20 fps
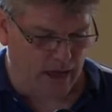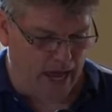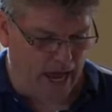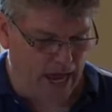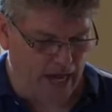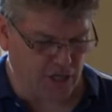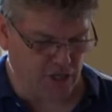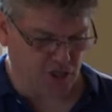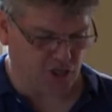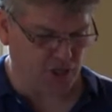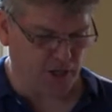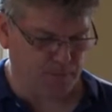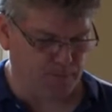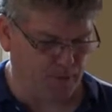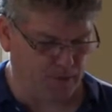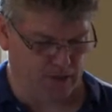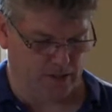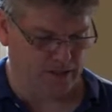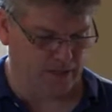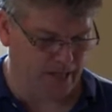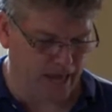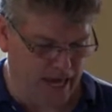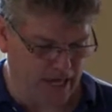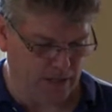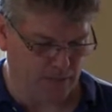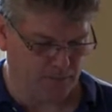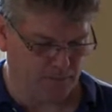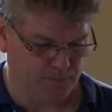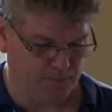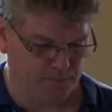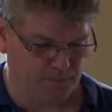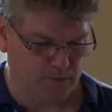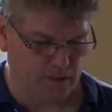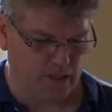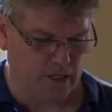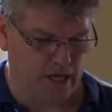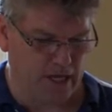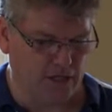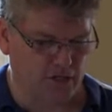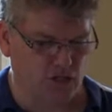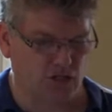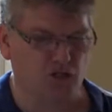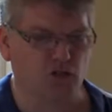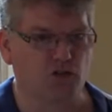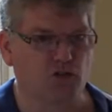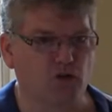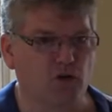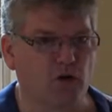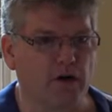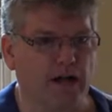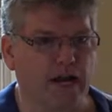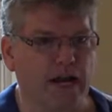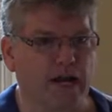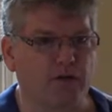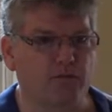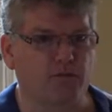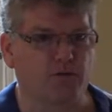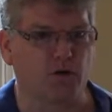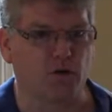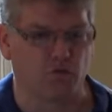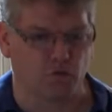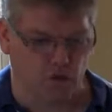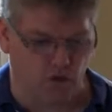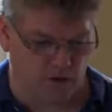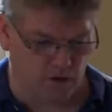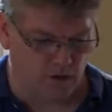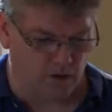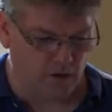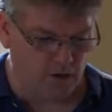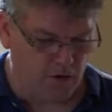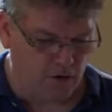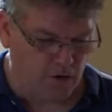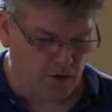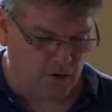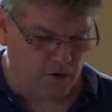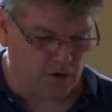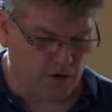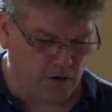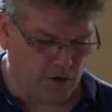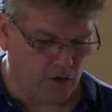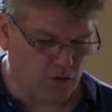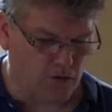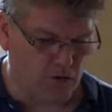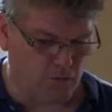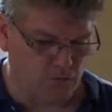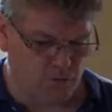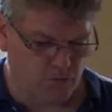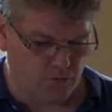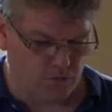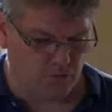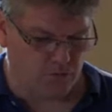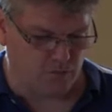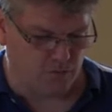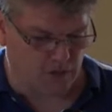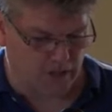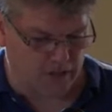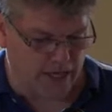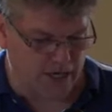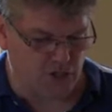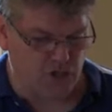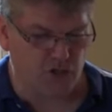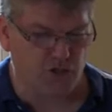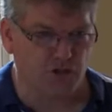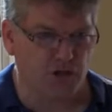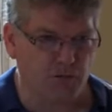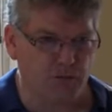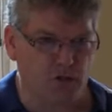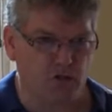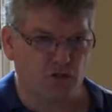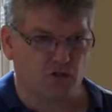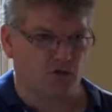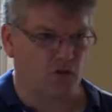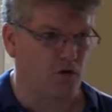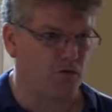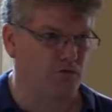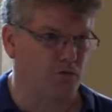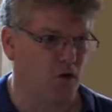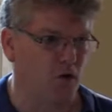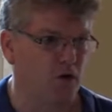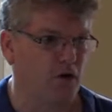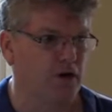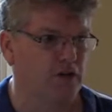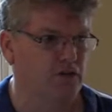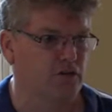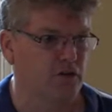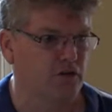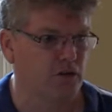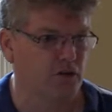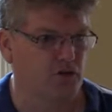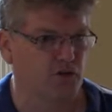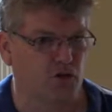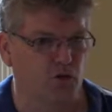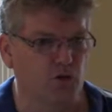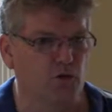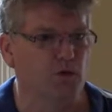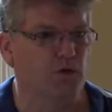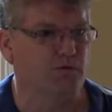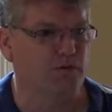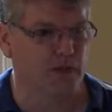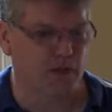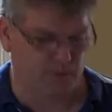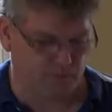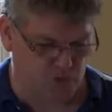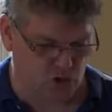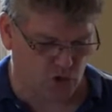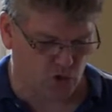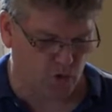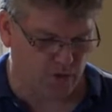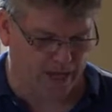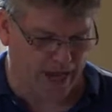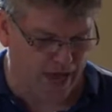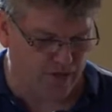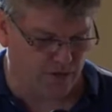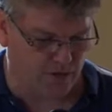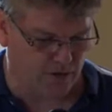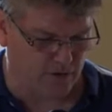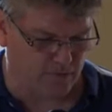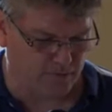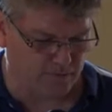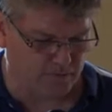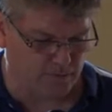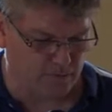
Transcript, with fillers: a ship name. It's shorthand for re, you know the relationship and just referring to the two of them together.